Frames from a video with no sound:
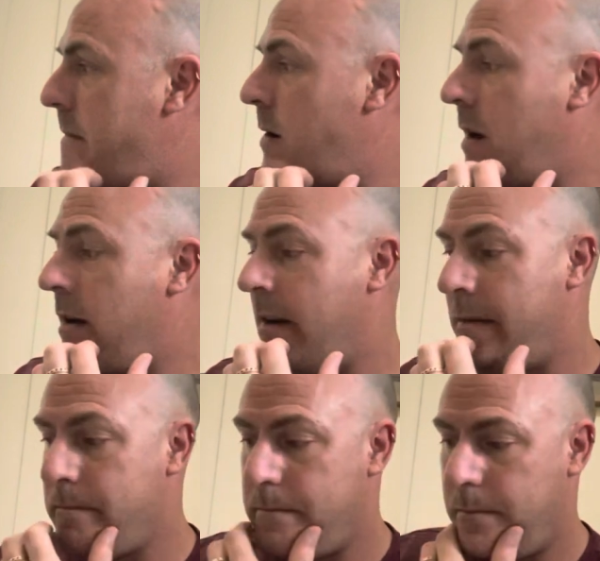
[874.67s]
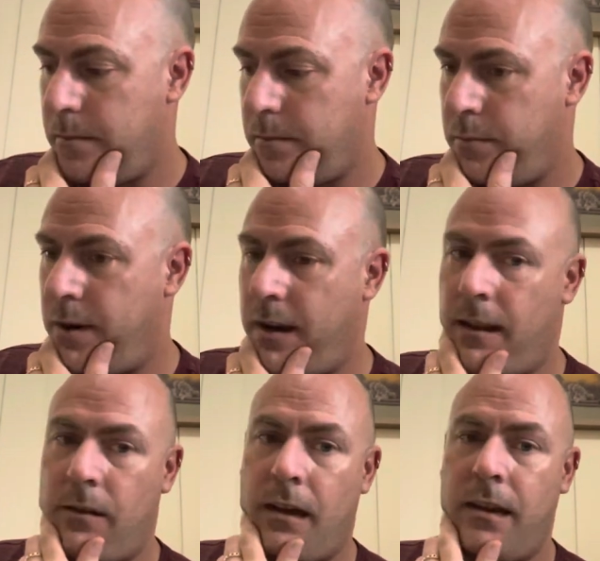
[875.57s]
Lugana, Brittany
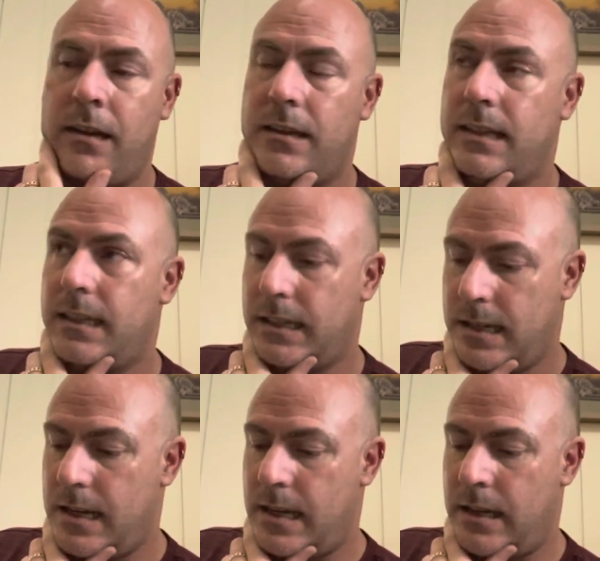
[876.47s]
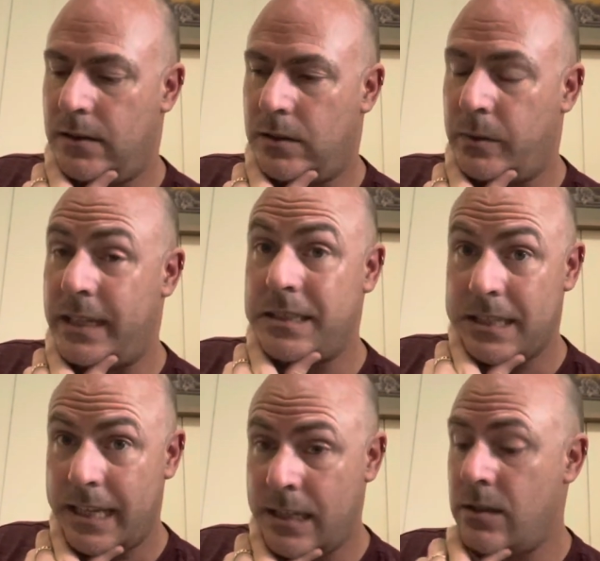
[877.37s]
Lugana, and the colorway
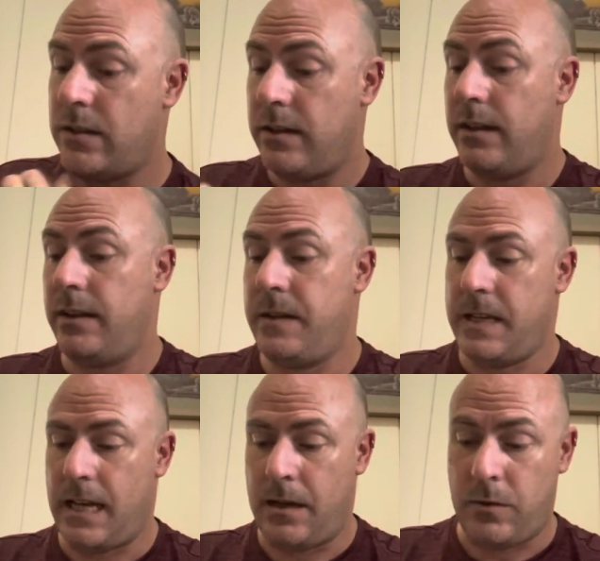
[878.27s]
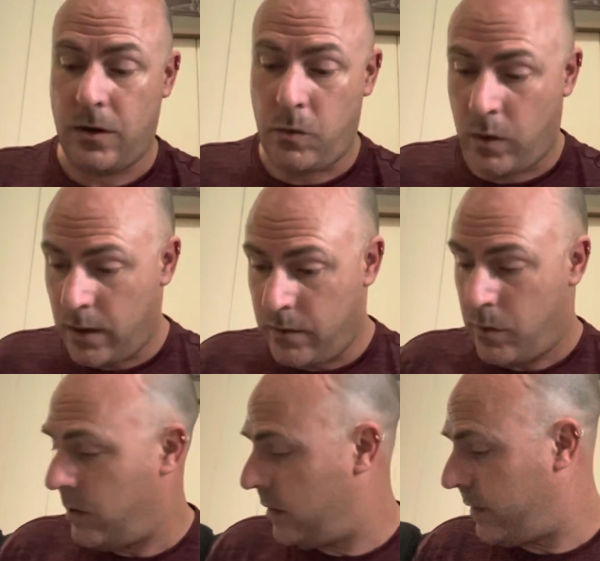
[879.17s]
Sage. And I'm doing
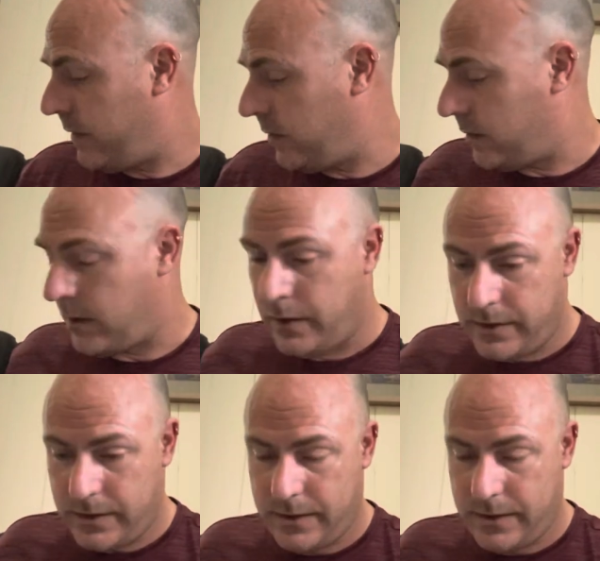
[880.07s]
1/1 full cross.